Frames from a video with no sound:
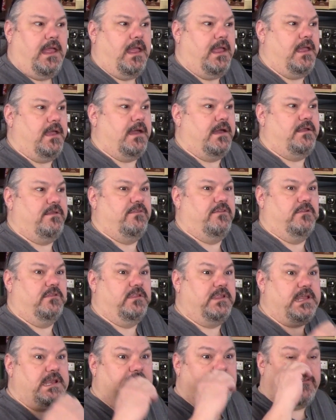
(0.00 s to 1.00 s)
And the
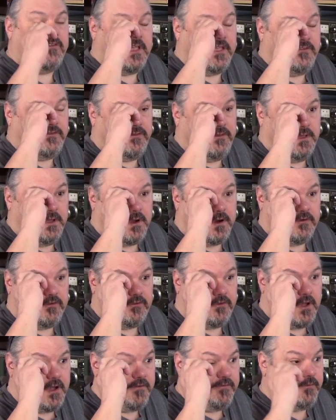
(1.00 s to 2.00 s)
Linux SDR
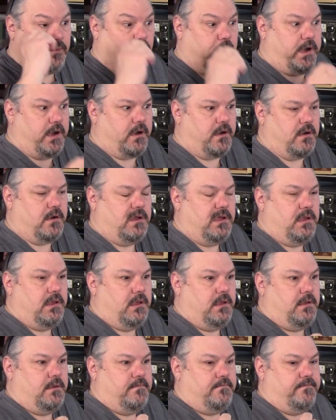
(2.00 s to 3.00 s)
software
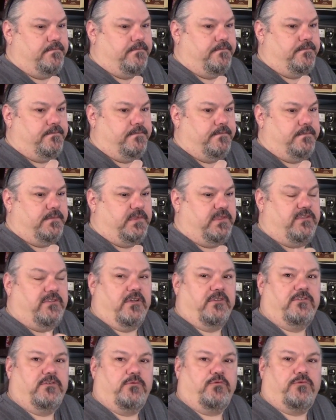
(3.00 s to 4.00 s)

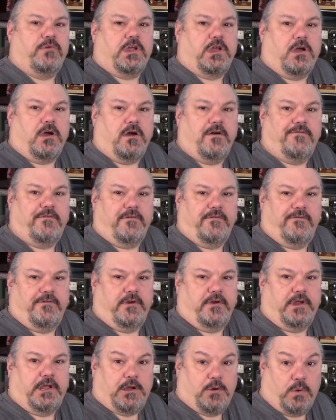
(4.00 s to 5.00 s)
doesn't recover
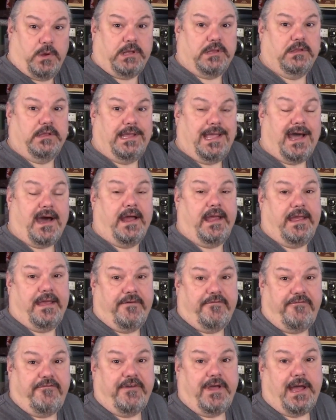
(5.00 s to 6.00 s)
very quickly, I
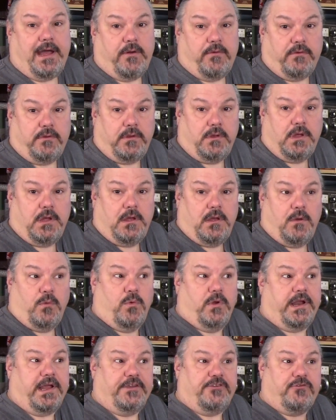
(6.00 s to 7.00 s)
have found.
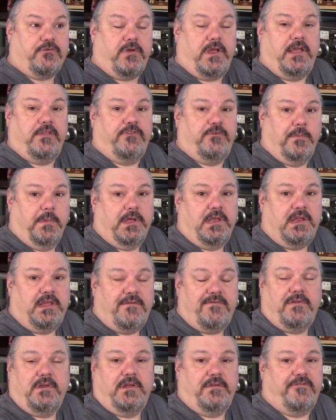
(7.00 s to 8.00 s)
When I transmit,
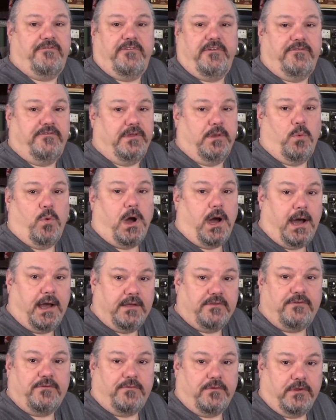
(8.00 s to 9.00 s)
even at 50
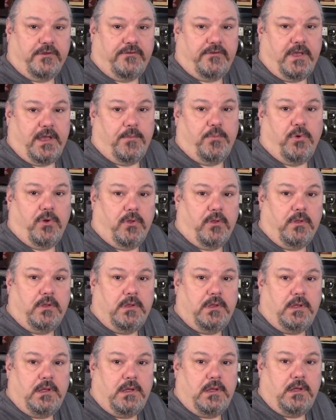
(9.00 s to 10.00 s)
watts, for example,
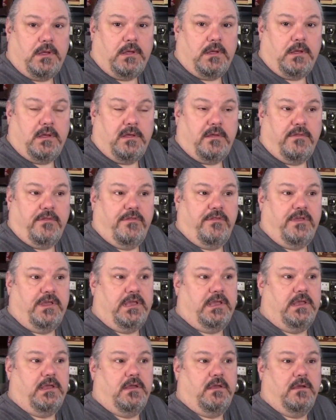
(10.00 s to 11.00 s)

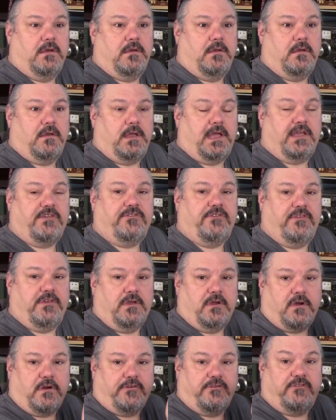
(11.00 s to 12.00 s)
the
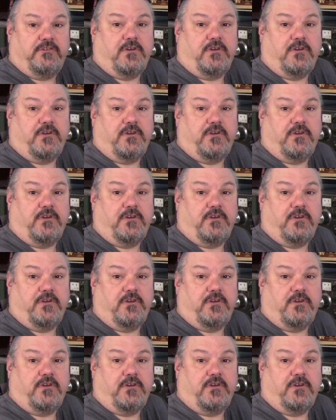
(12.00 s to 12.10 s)
SDR